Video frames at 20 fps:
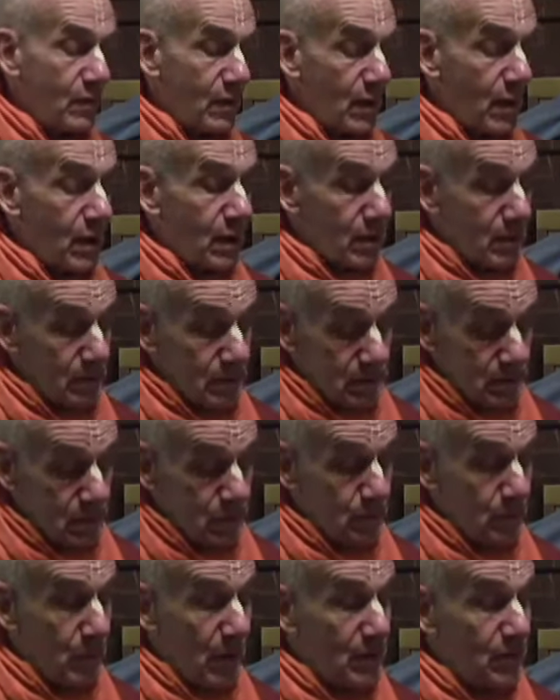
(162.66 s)
by
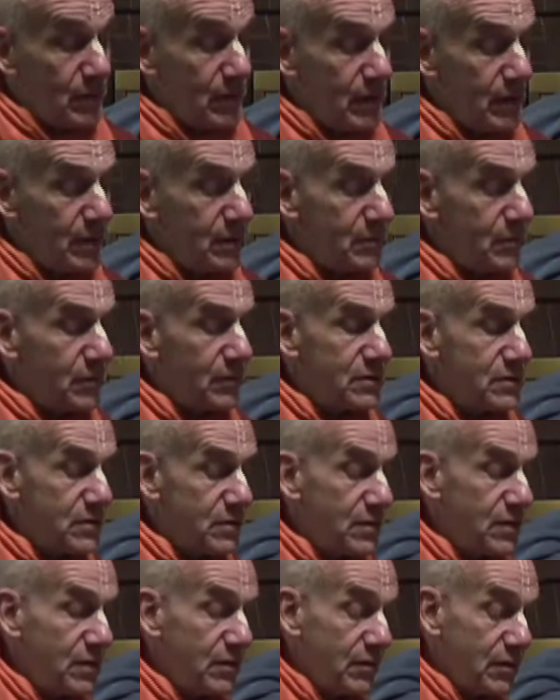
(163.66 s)
reading, we're
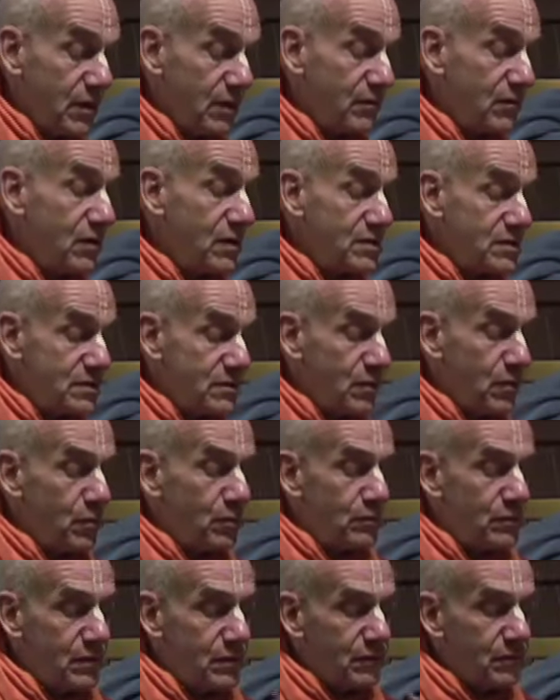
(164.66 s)
also hearing. Of course,
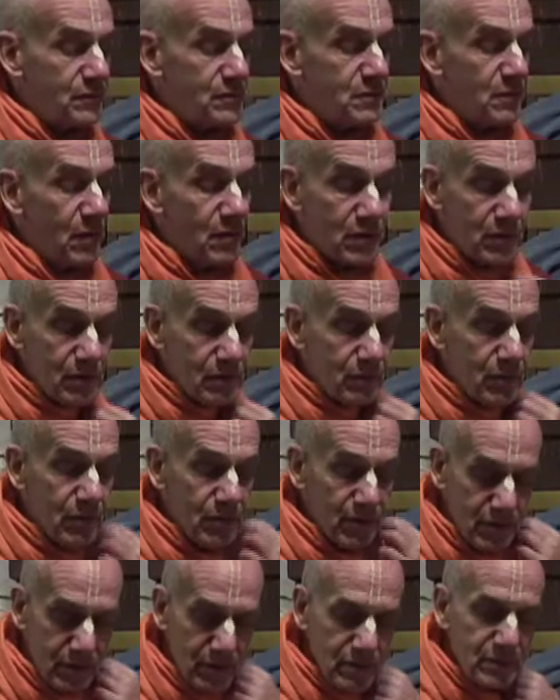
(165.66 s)
the spoken
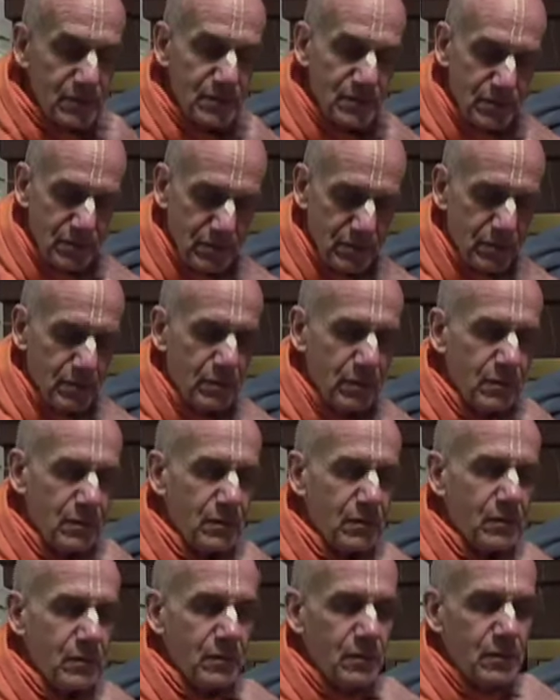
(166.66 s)
word is
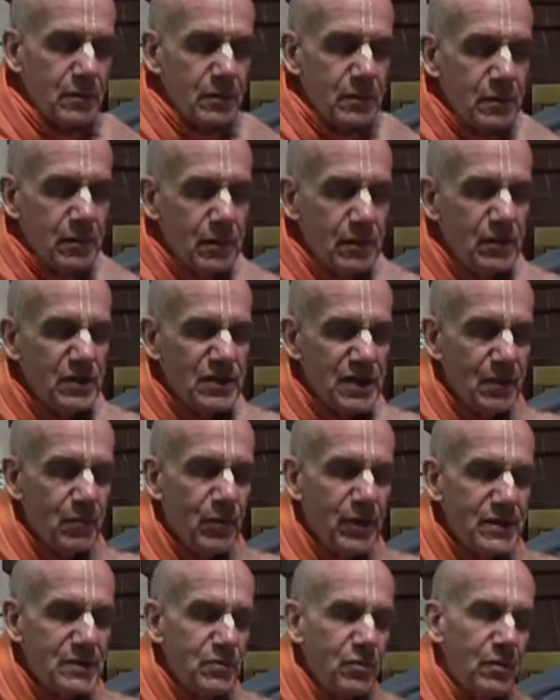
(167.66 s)
in some
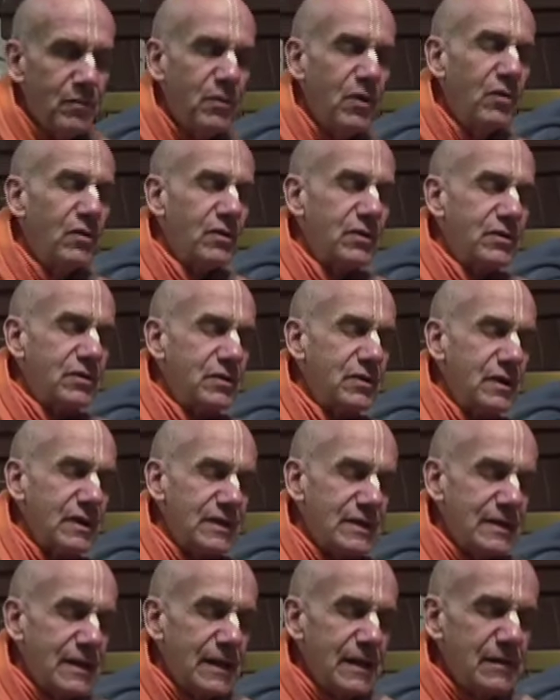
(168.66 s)
ways more potent, you can
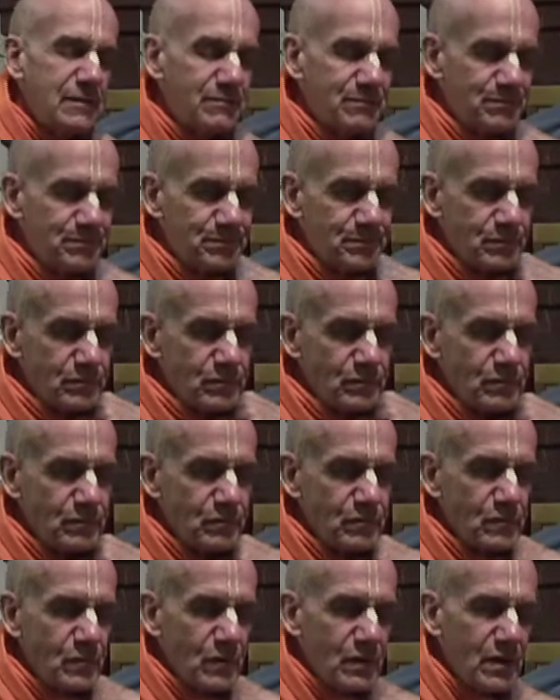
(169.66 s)
say.
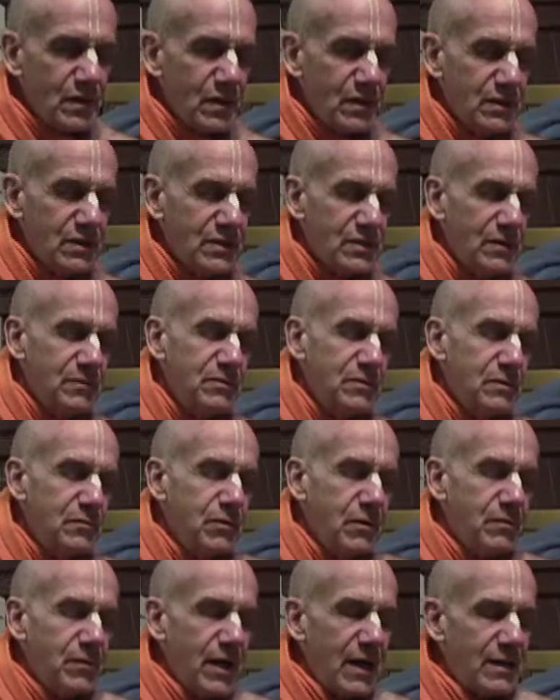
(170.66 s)
Sabda
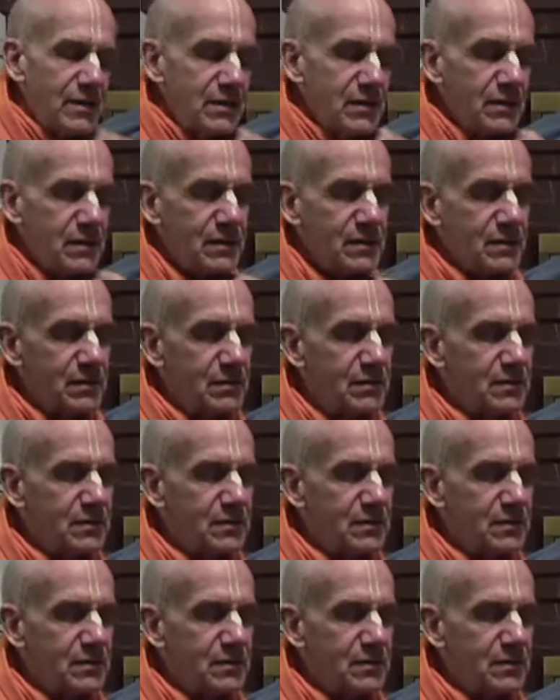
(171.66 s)
Brahman, the